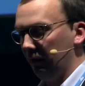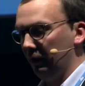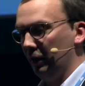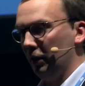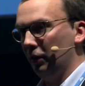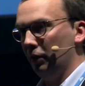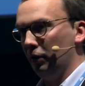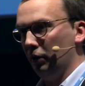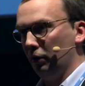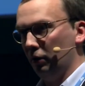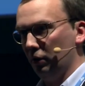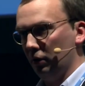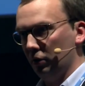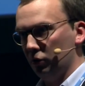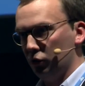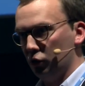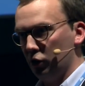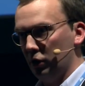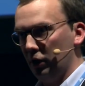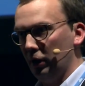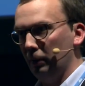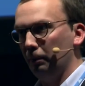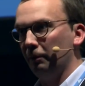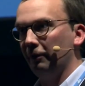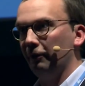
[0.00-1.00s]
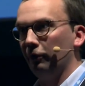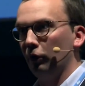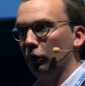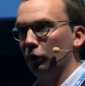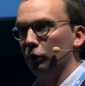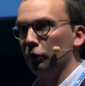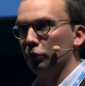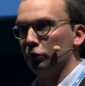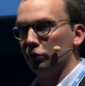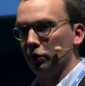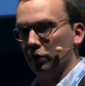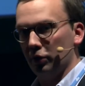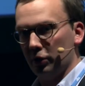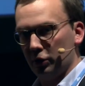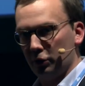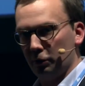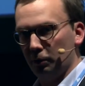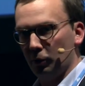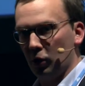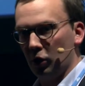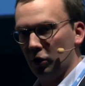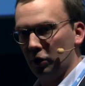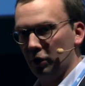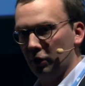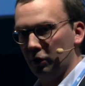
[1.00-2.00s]
even the cheap phones
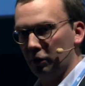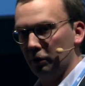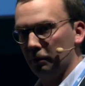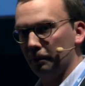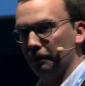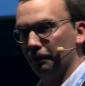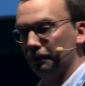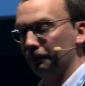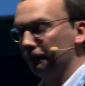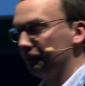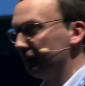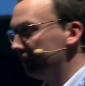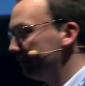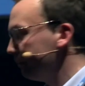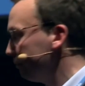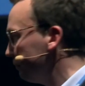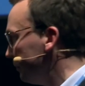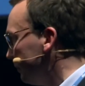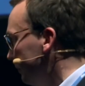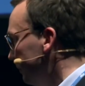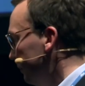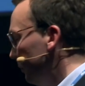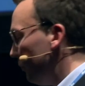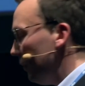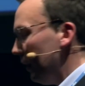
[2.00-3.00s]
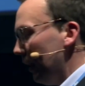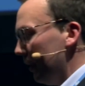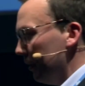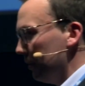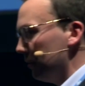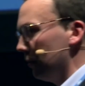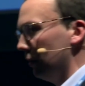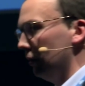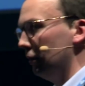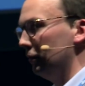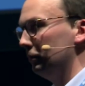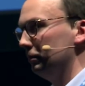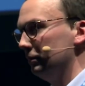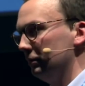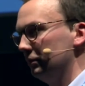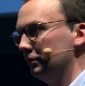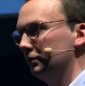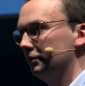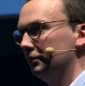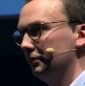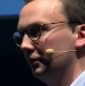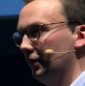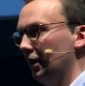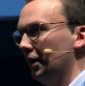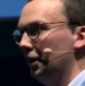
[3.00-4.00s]
smarter. So
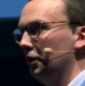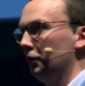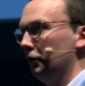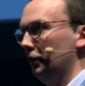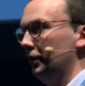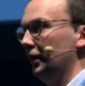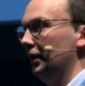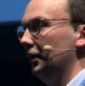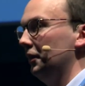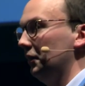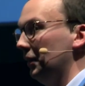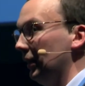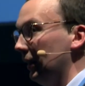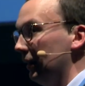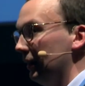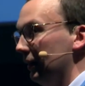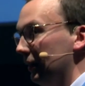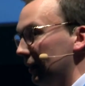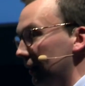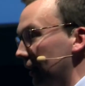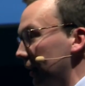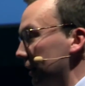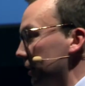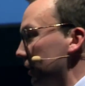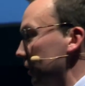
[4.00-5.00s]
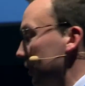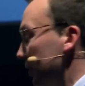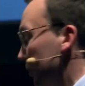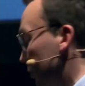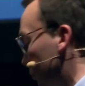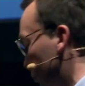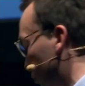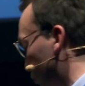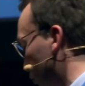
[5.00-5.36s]
I don't think that this